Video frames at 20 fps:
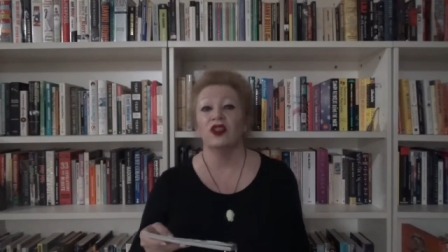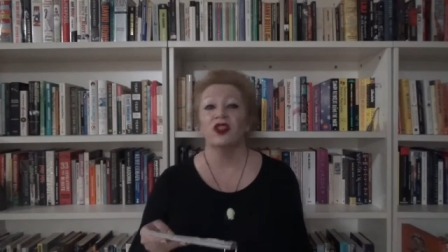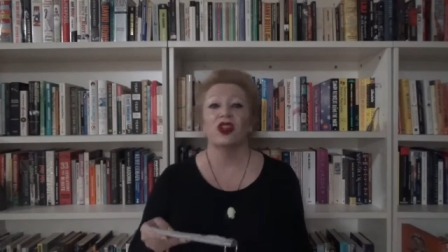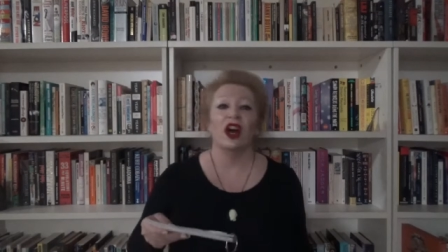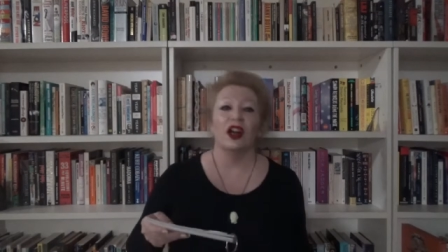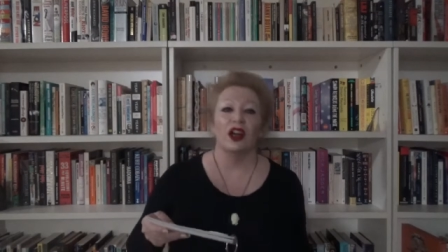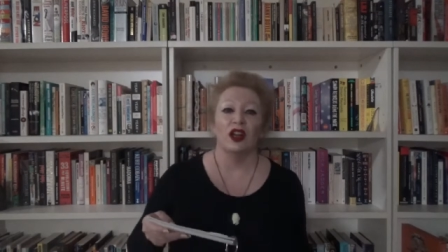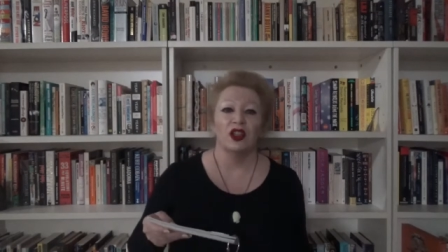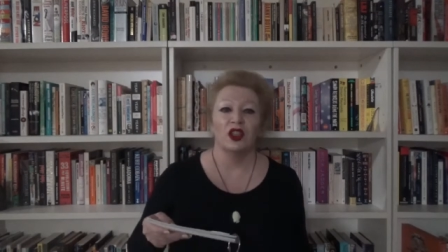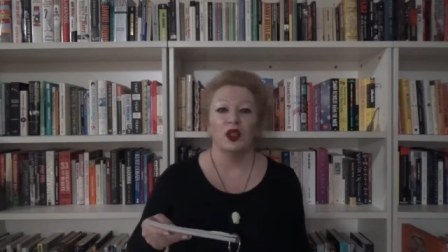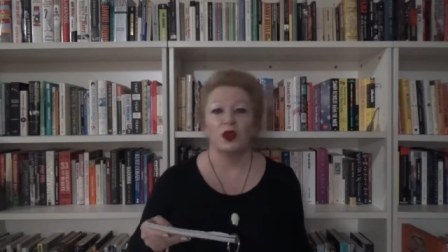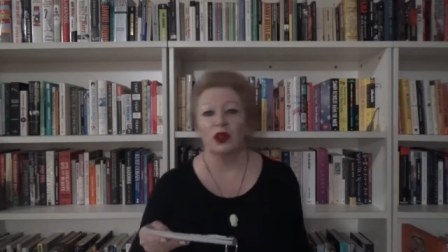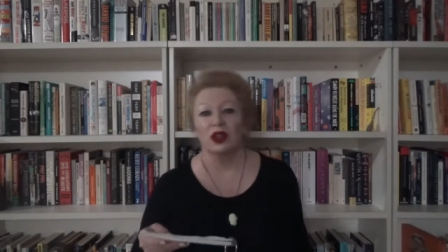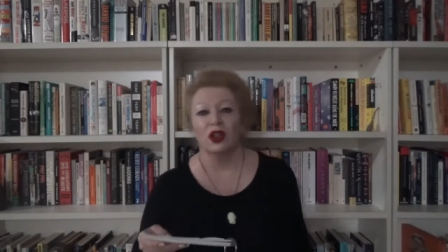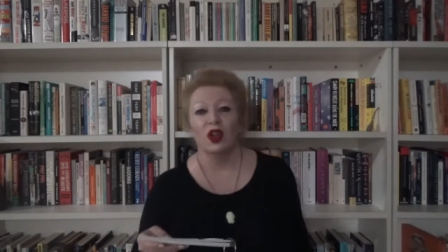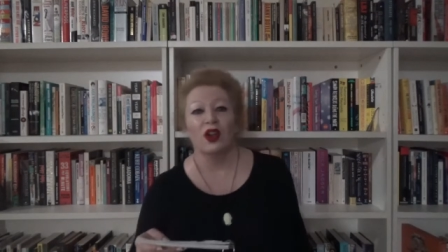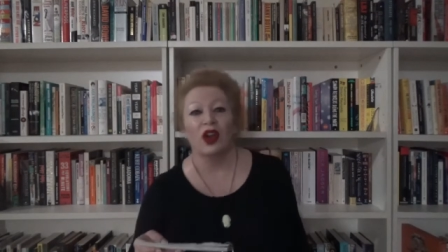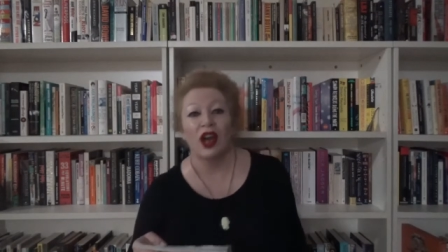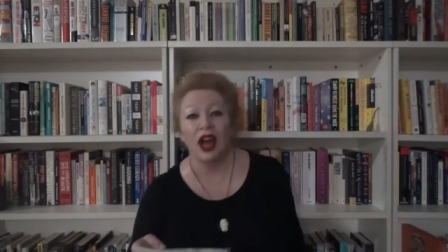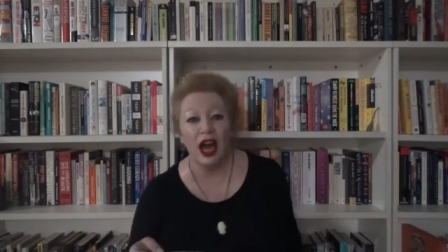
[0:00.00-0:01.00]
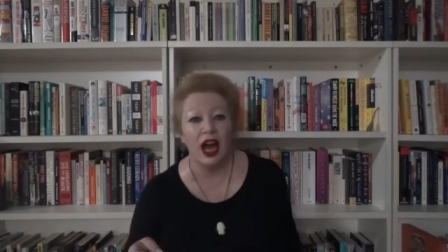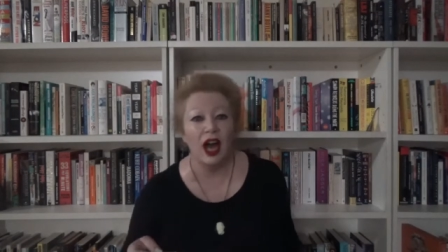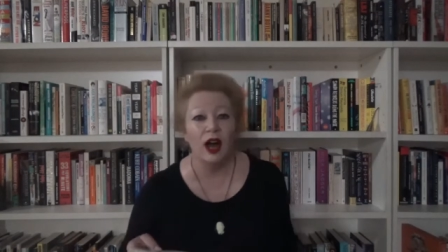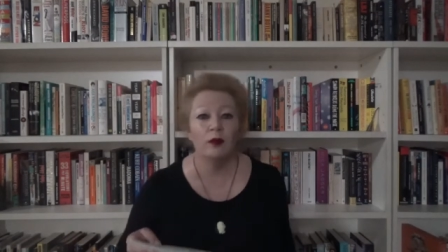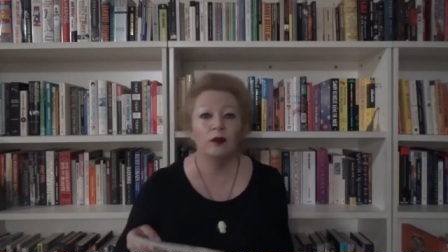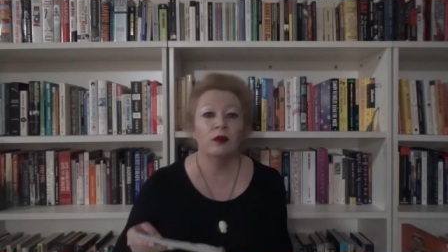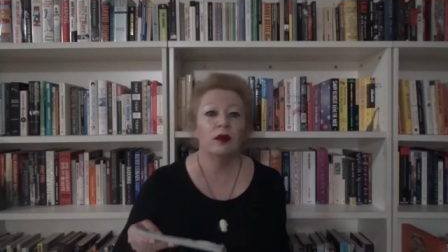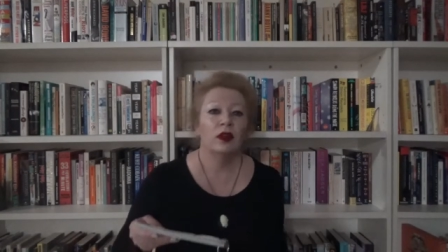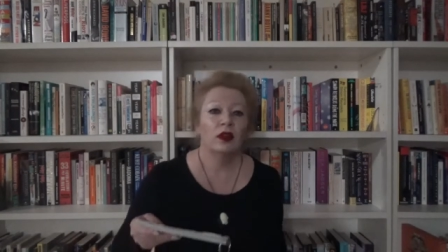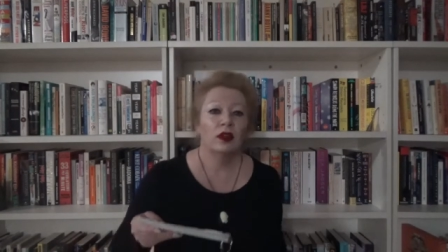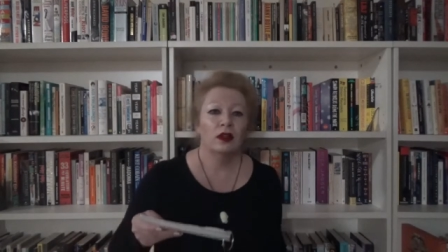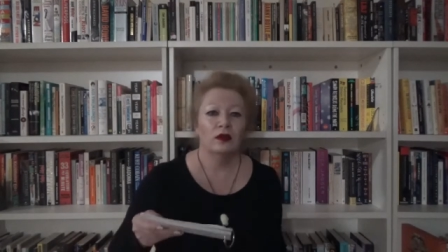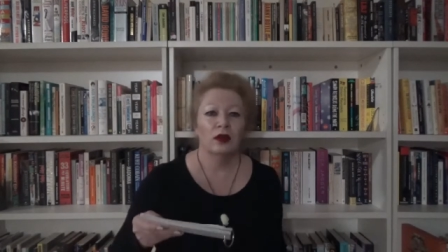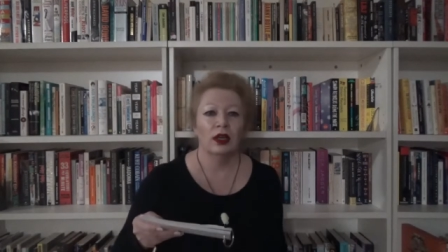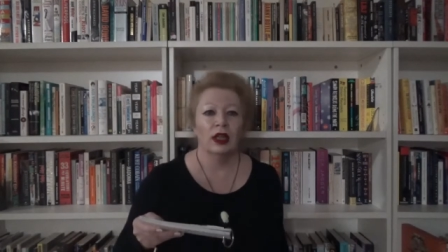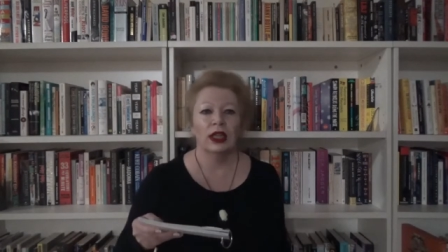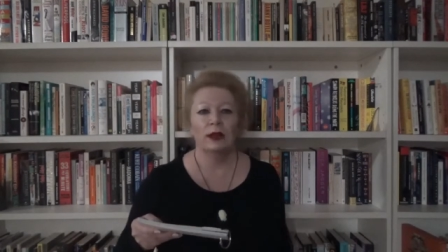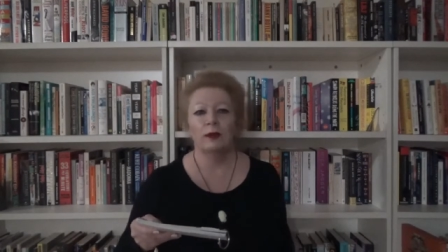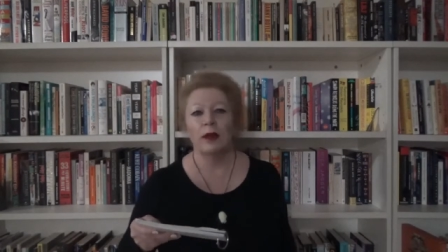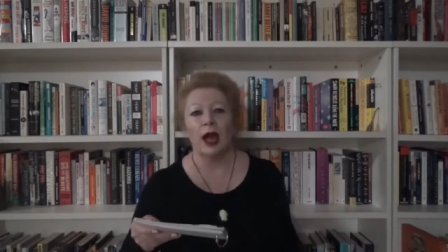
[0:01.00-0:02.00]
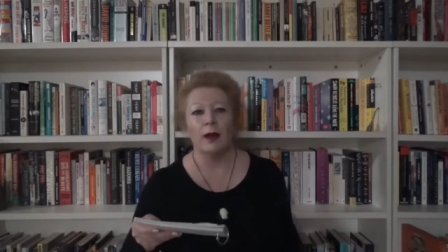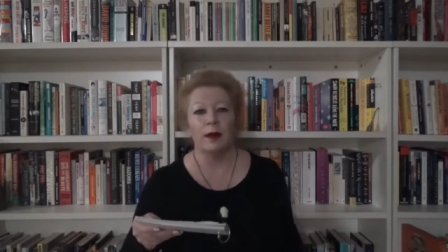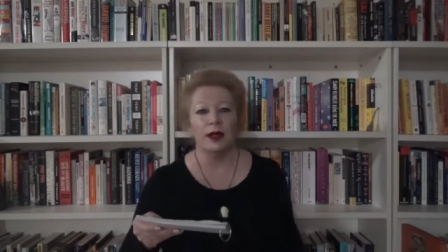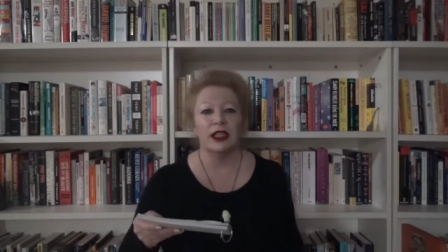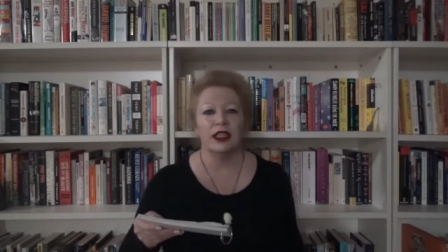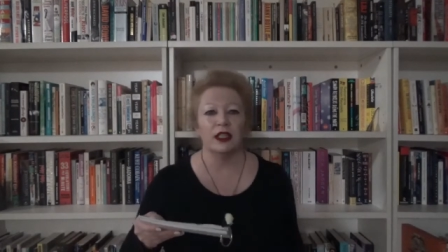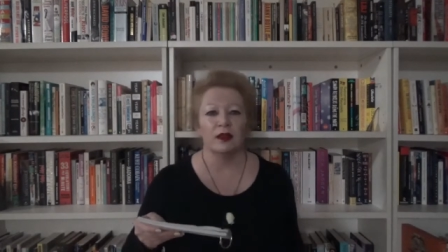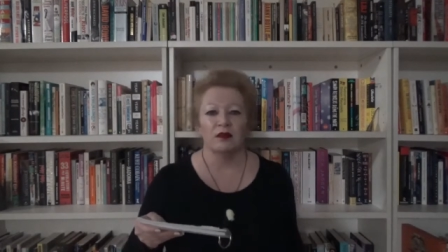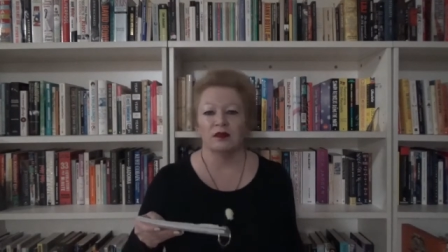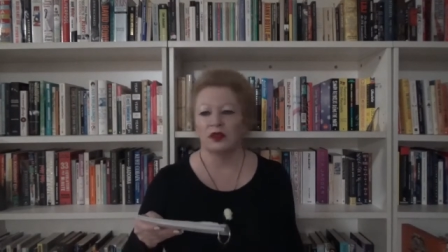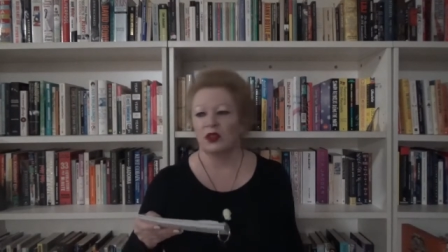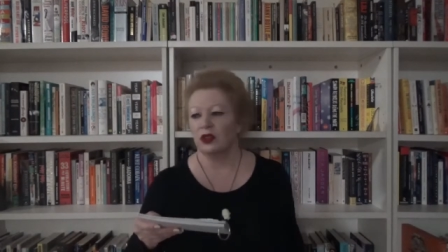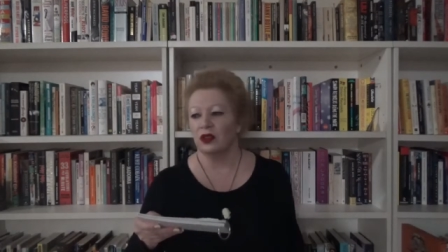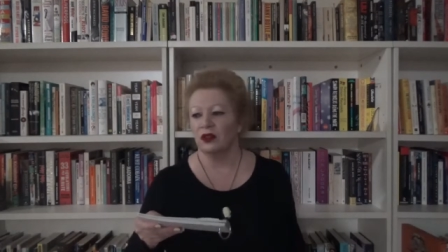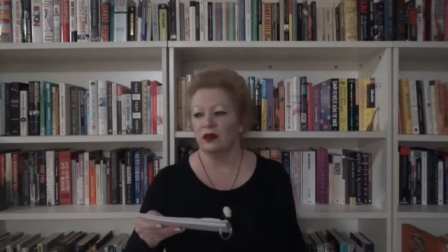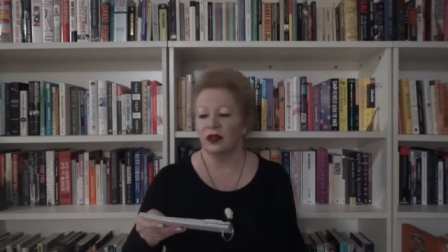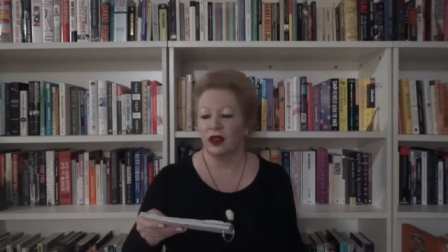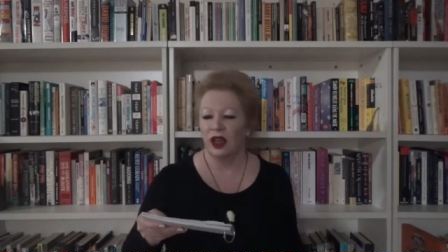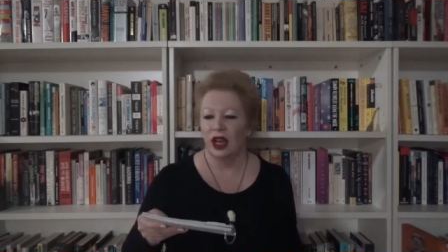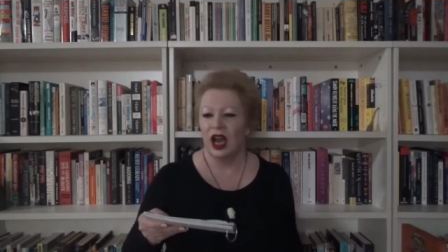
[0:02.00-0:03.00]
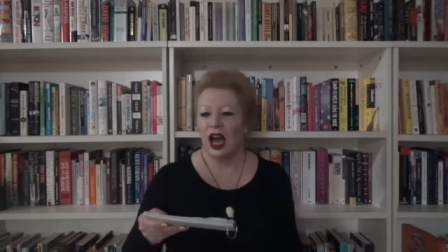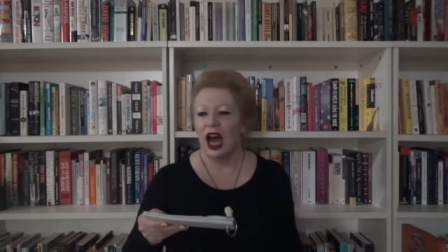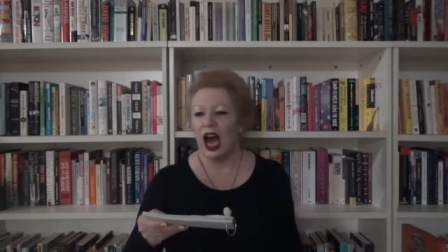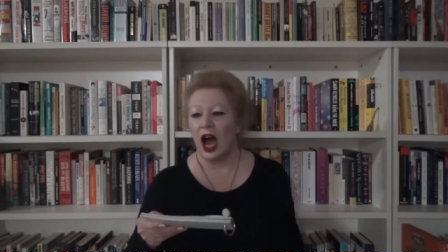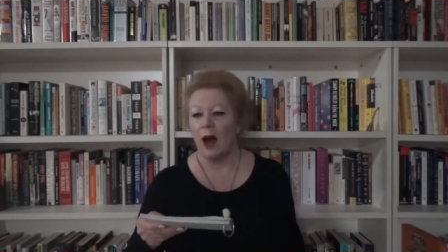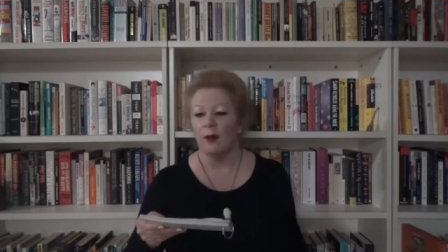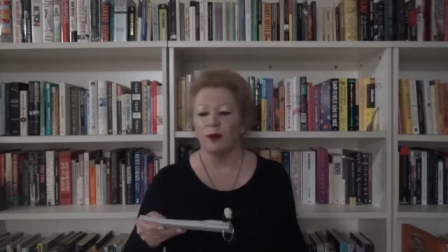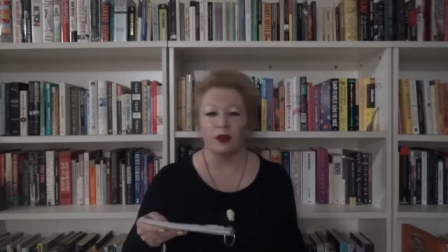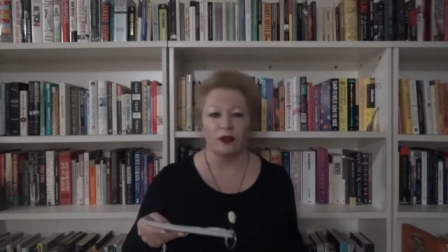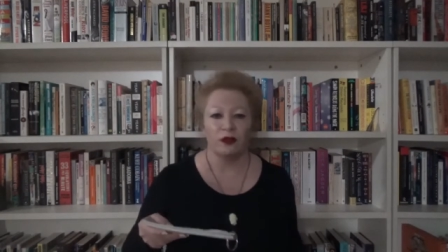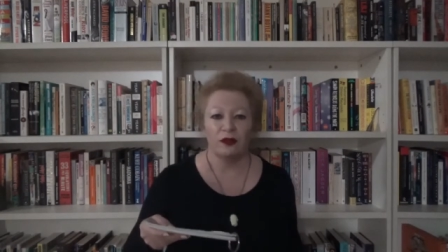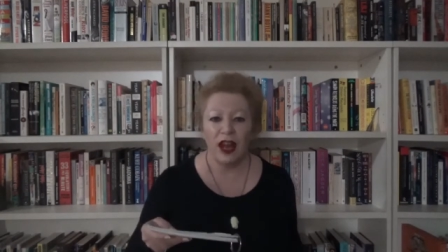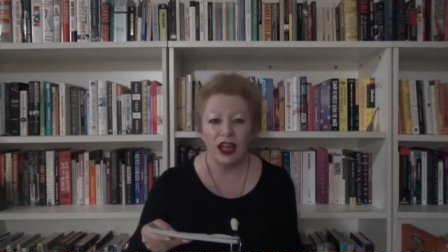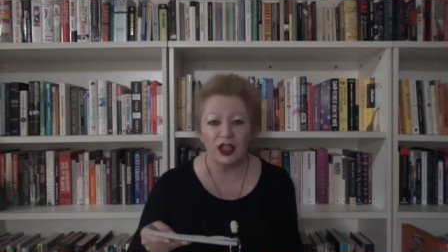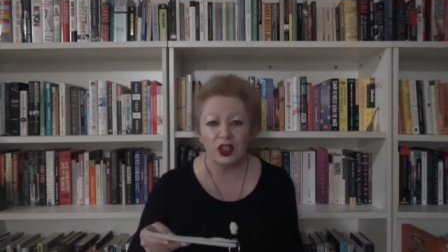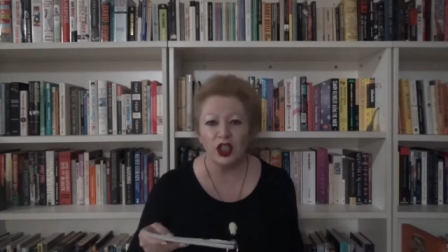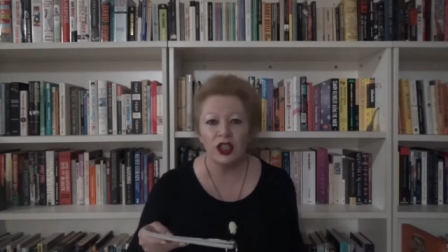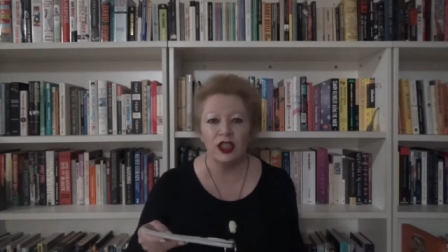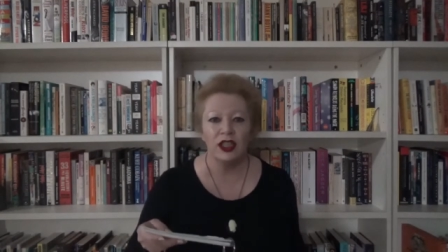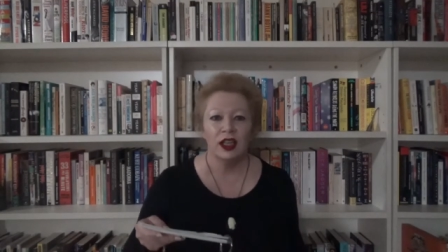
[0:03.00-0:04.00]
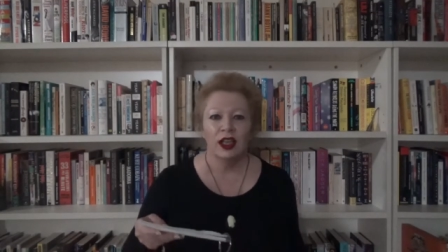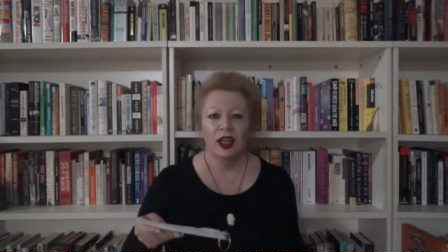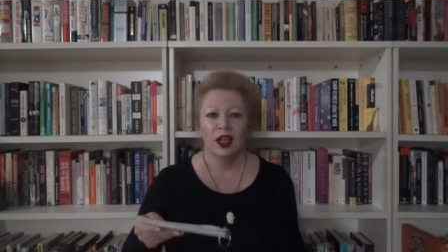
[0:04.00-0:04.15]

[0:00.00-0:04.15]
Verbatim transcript: I don't do a lot of harm, really, maybe some sort of harm to fashion,